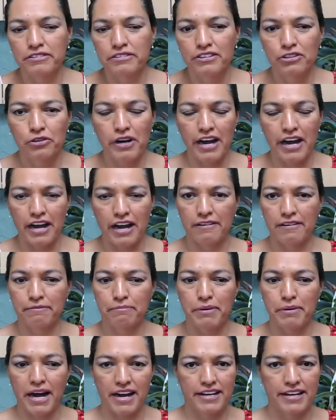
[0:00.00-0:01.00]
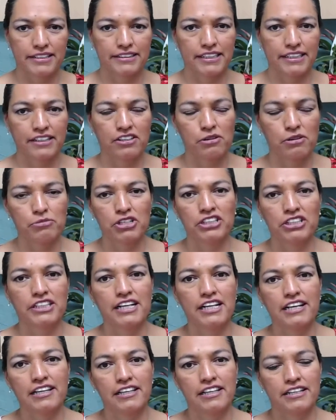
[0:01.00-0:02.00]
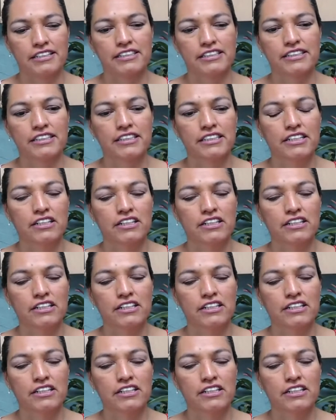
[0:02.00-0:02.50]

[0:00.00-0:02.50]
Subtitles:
to help parents and community leaders